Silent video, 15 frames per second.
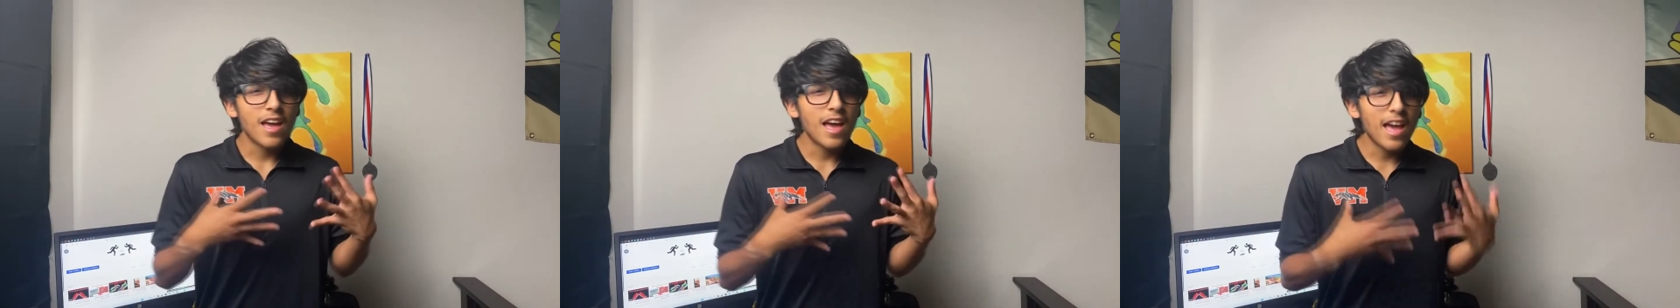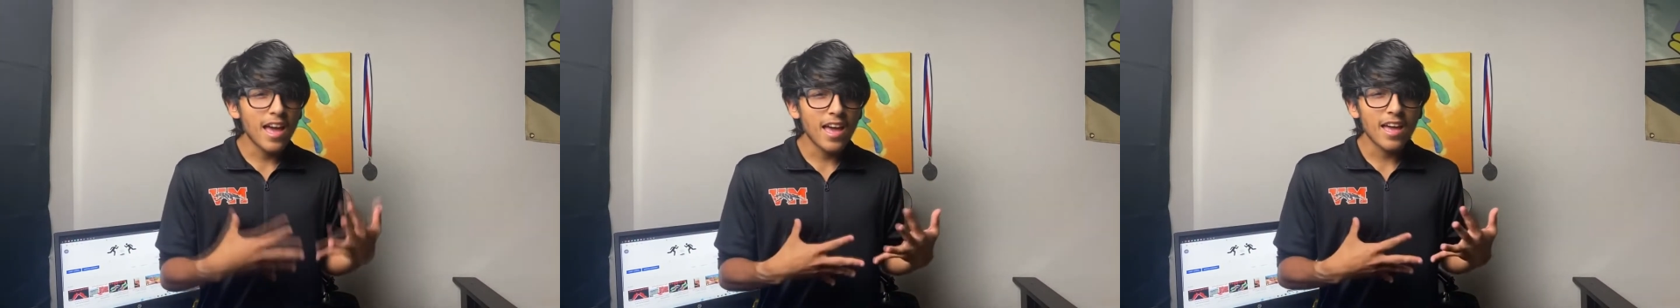
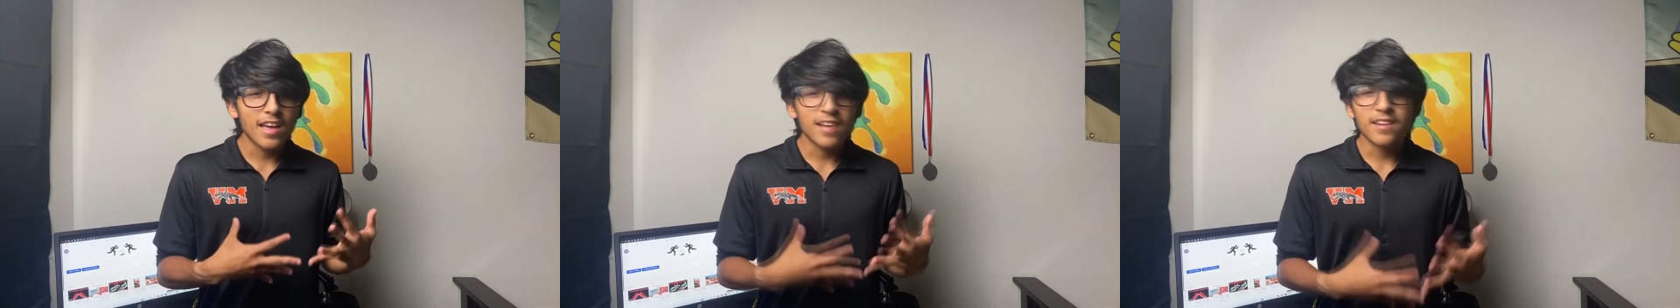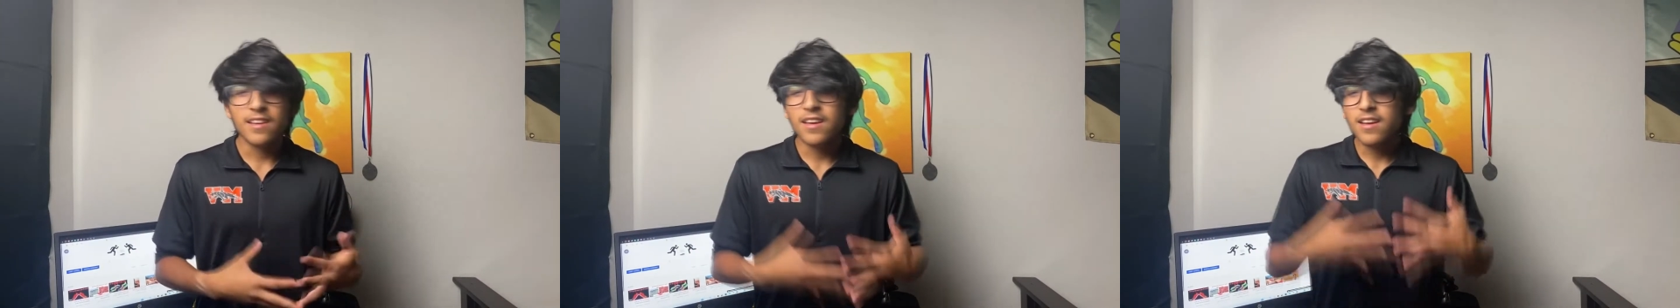
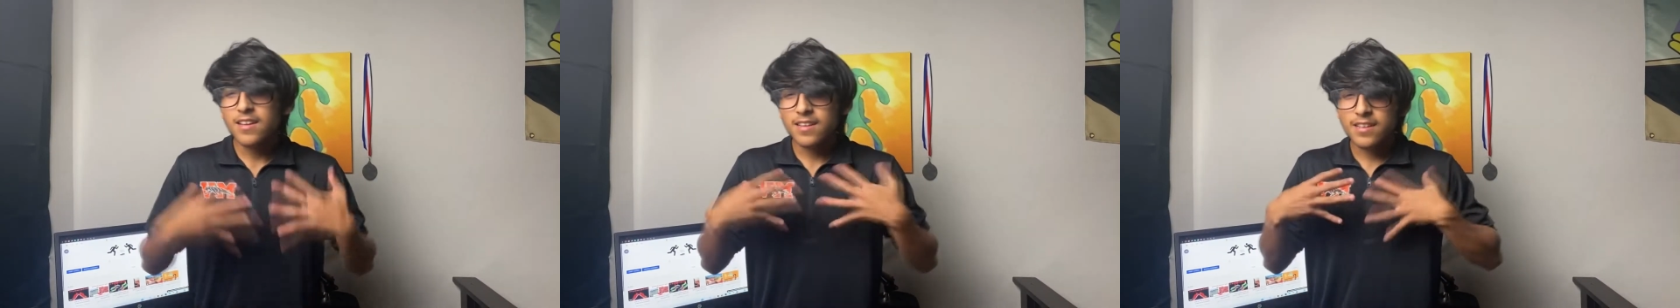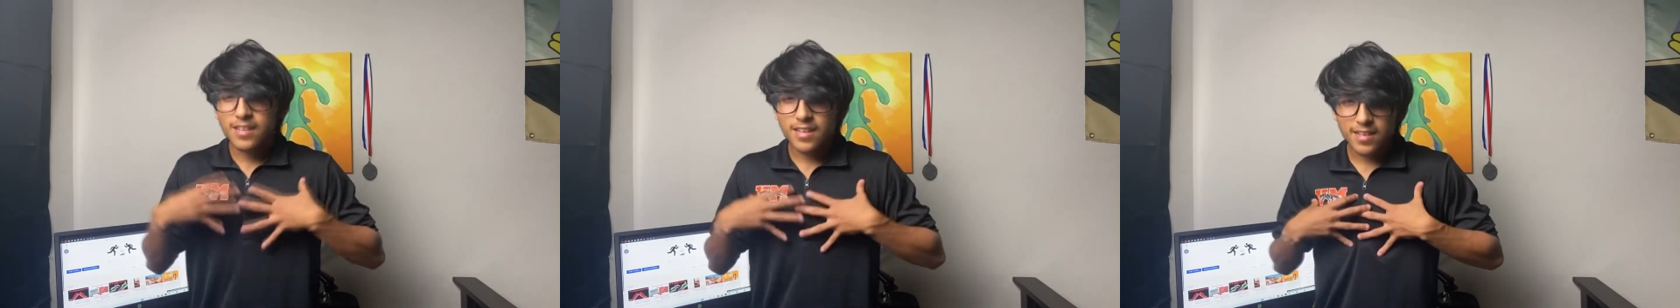and
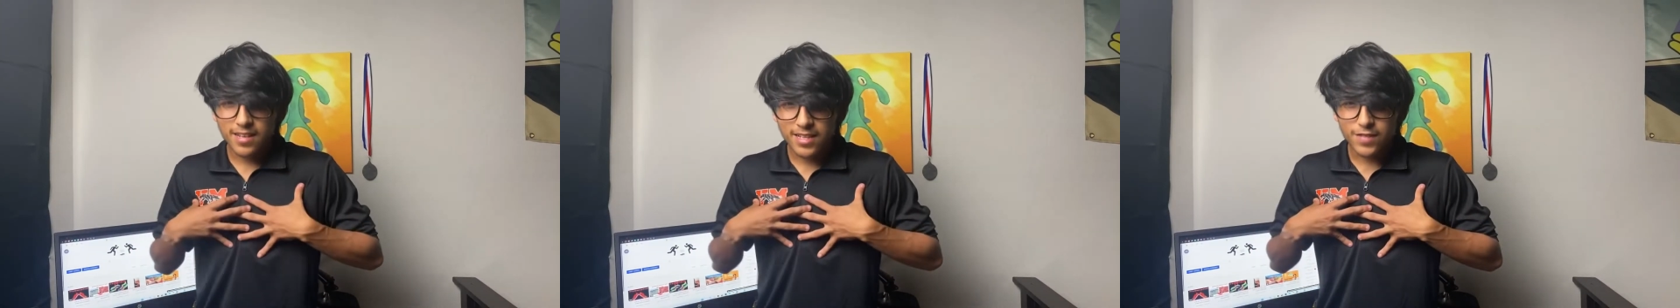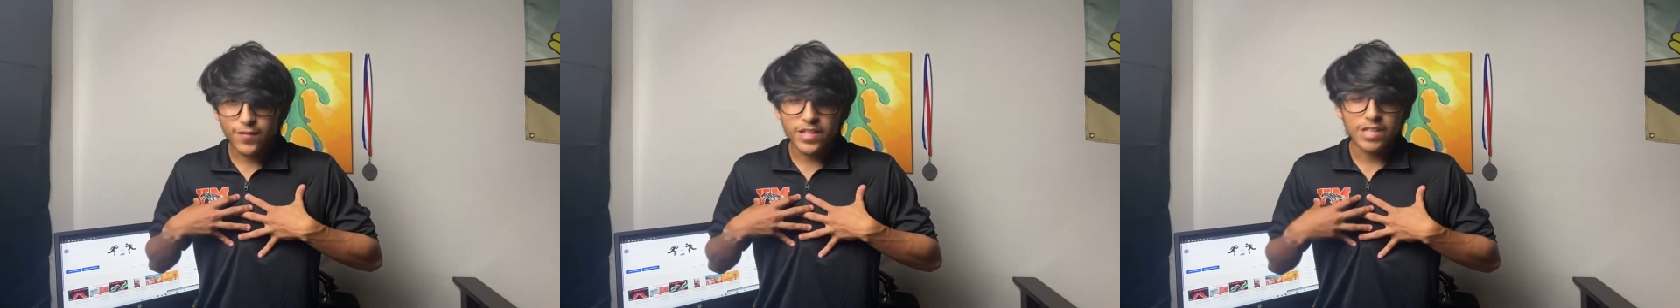th
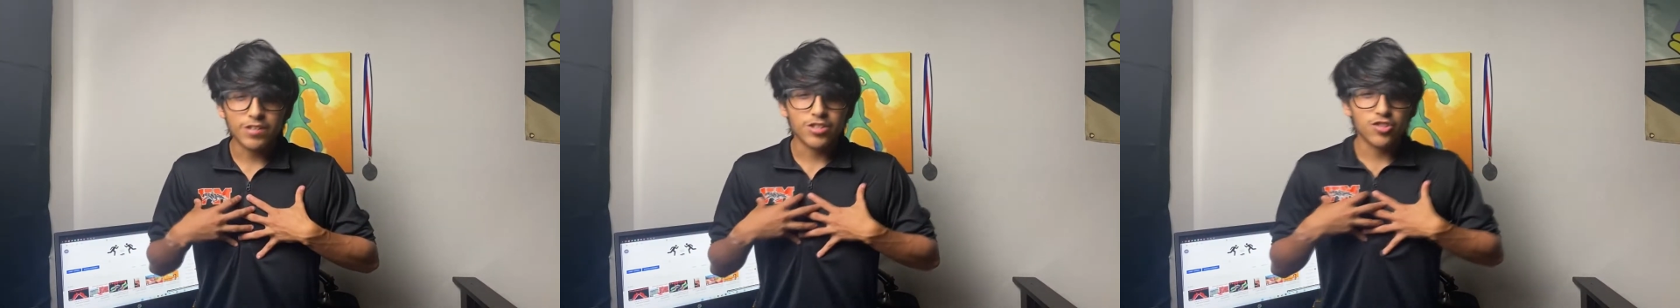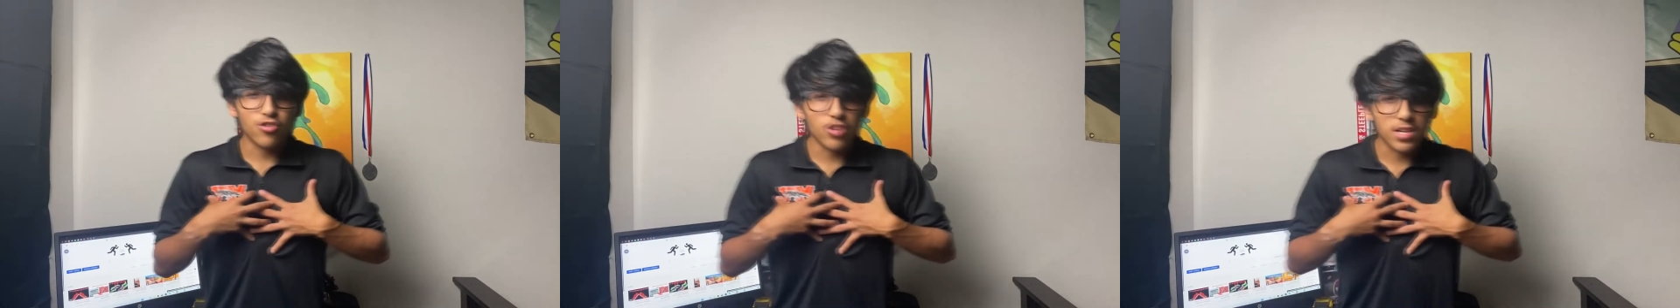this video
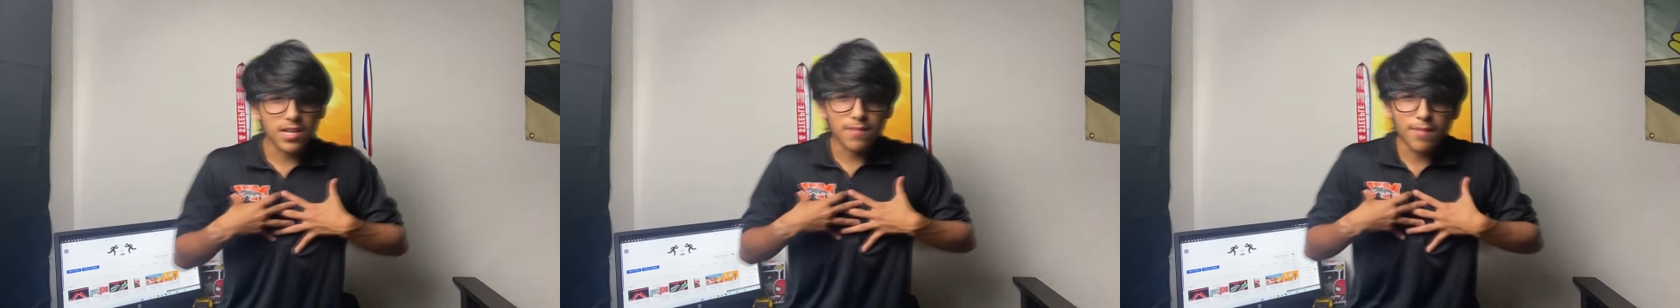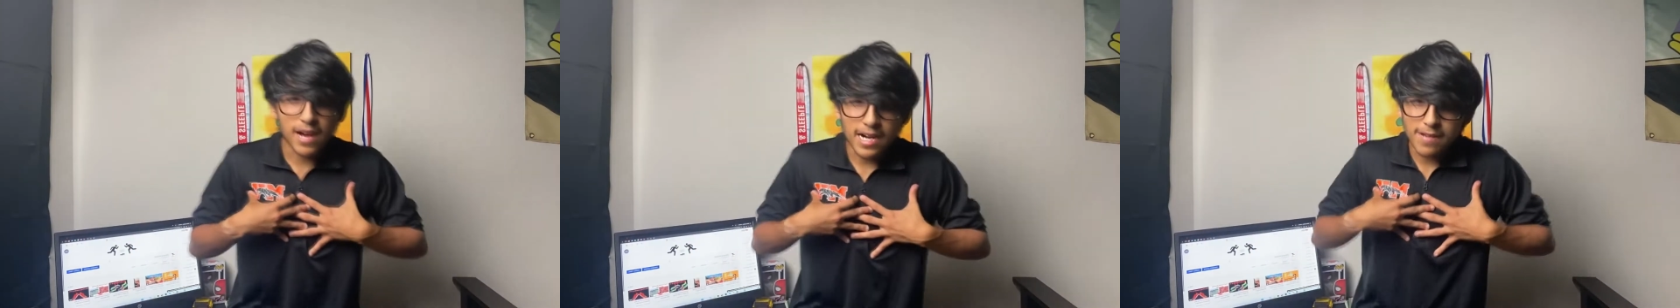is strictly
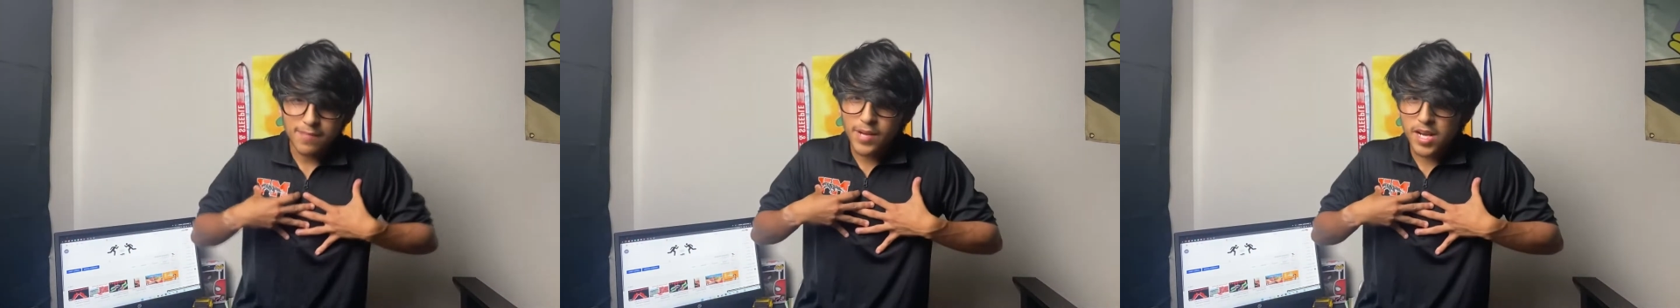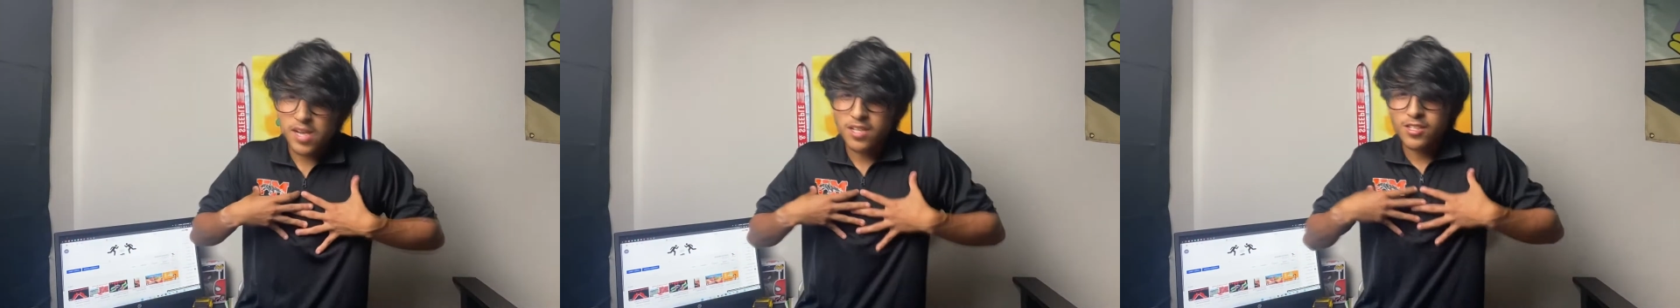my
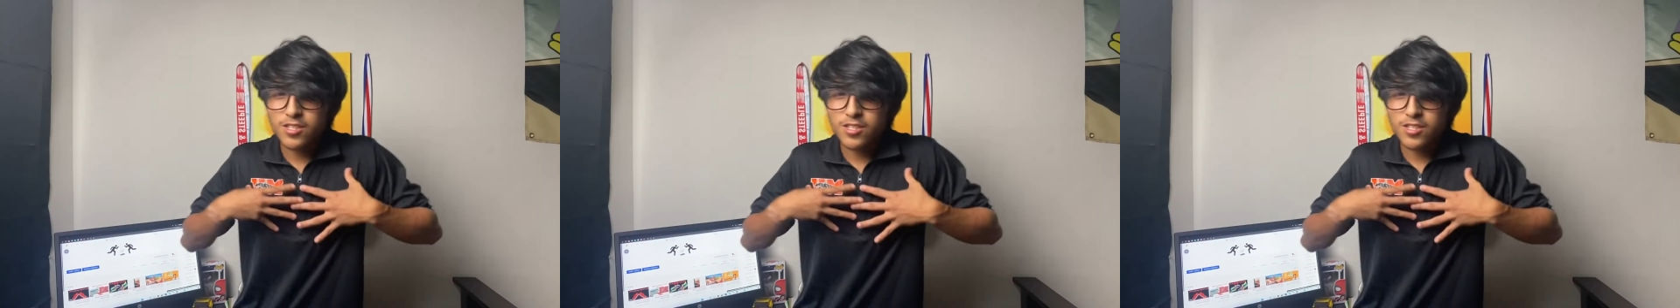opinion,